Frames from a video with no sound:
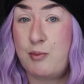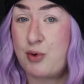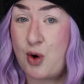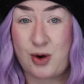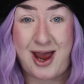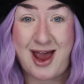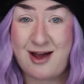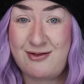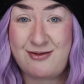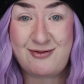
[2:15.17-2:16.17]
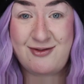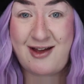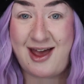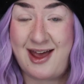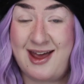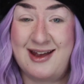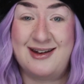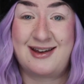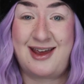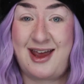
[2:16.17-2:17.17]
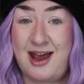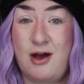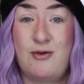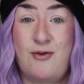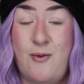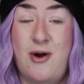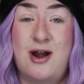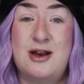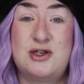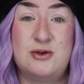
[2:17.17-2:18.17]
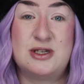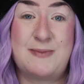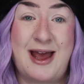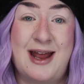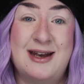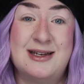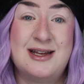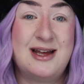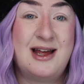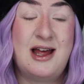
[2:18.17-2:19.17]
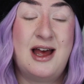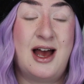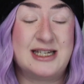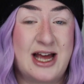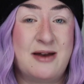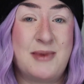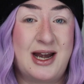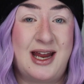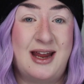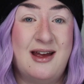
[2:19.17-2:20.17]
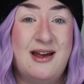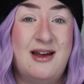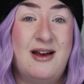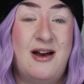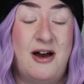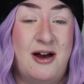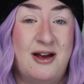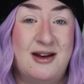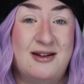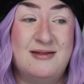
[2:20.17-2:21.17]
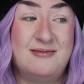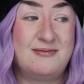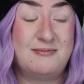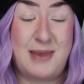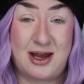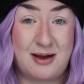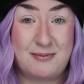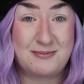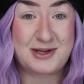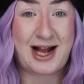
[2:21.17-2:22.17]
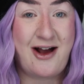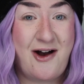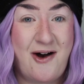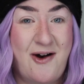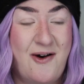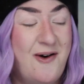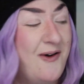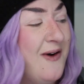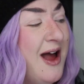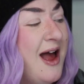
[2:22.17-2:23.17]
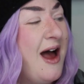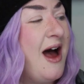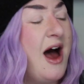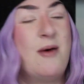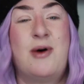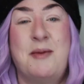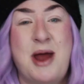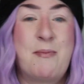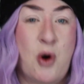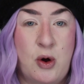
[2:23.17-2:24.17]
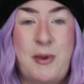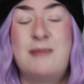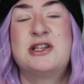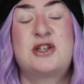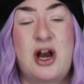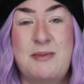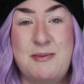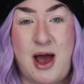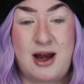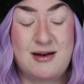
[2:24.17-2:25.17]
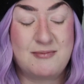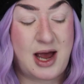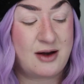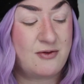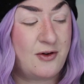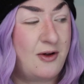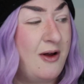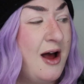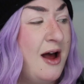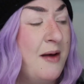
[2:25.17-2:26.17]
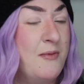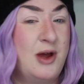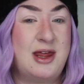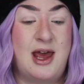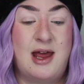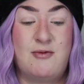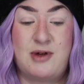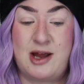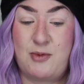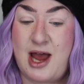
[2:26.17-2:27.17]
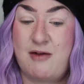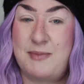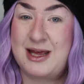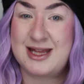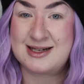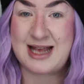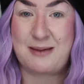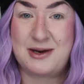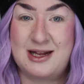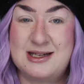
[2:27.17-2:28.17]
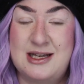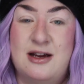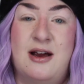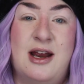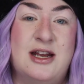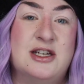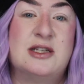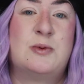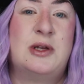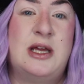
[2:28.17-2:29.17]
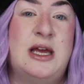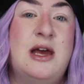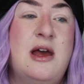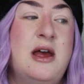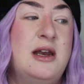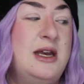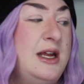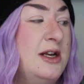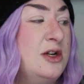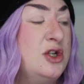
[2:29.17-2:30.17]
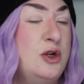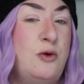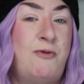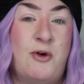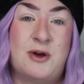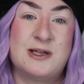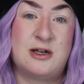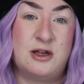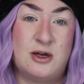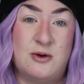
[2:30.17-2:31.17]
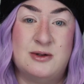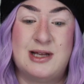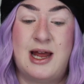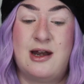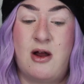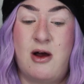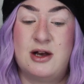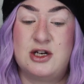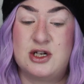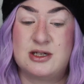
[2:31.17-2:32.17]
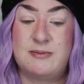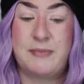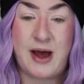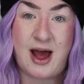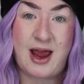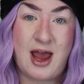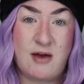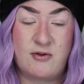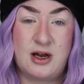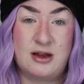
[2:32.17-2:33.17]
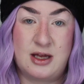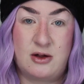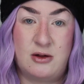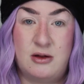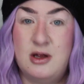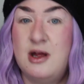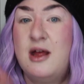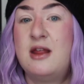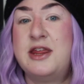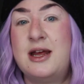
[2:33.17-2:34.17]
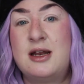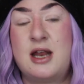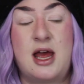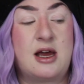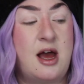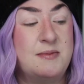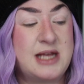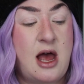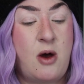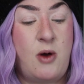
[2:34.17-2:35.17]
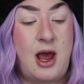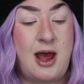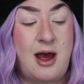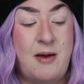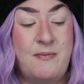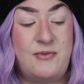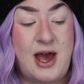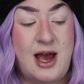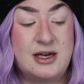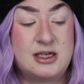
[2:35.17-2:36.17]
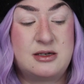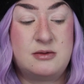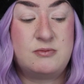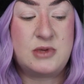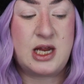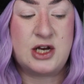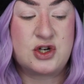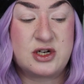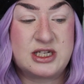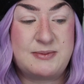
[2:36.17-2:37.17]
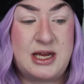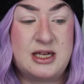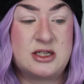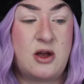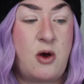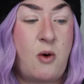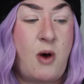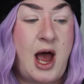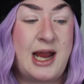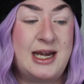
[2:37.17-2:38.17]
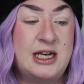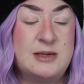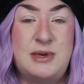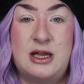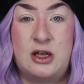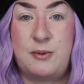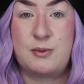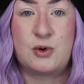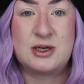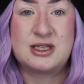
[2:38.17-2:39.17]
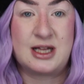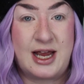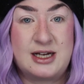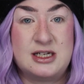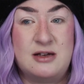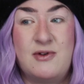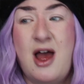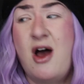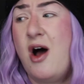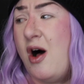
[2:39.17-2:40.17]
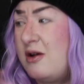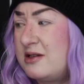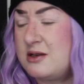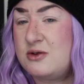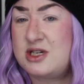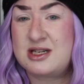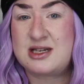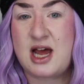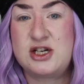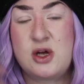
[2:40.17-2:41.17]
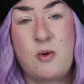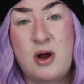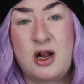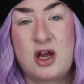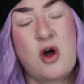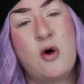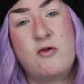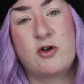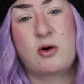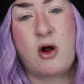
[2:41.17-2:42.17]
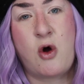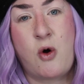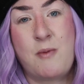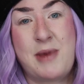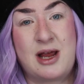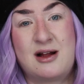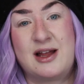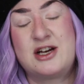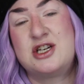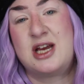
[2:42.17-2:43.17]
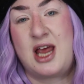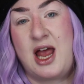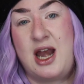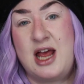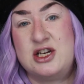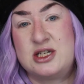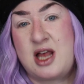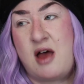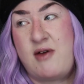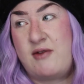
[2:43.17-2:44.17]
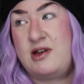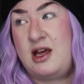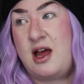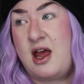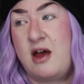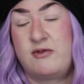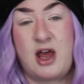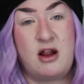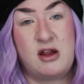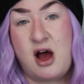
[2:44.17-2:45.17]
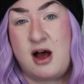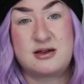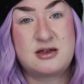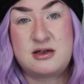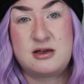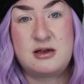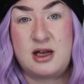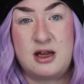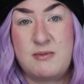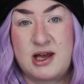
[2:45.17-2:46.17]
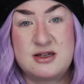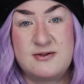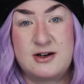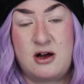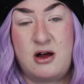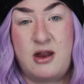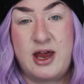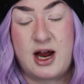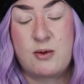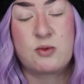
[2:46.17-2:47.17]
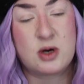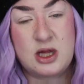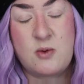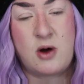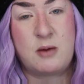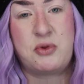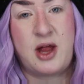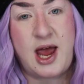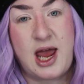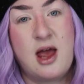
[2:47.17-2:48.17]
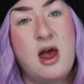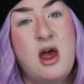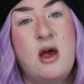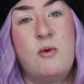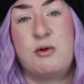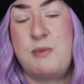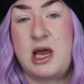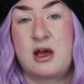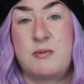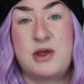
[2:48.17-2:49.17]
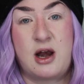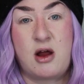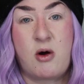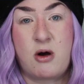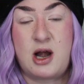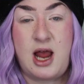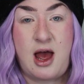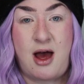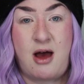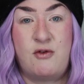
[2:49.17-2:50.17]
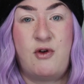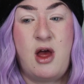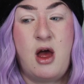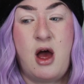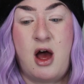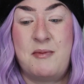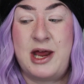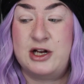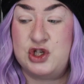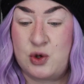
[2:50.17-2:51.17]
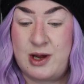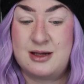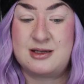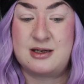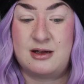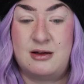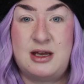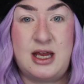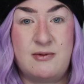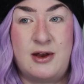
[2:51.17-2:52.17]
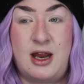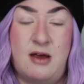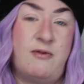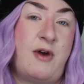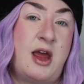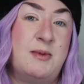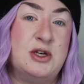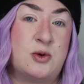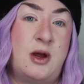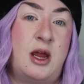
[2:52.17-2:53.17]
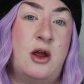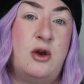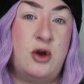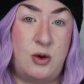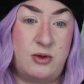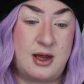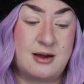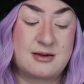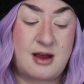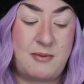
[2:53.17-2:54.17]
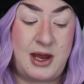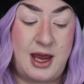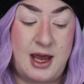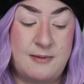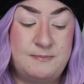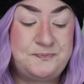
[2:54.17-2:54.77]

broke AF and can't afford to spend a ton of money on makeup. So, well, I'm not broke, but I'm just trying to be mindful with it. We have big things happening this year, and I just really need to focus on those and not just buy every little thing that comes out that interests me. So I need to be a little bit more selective. Also, just I don't want to like overgrow my collection again and just have everything I have get lost in the mix of it all. Like I really want to play with makeup that I already have and enjoy it still, even if I'm enjoying new things coming in.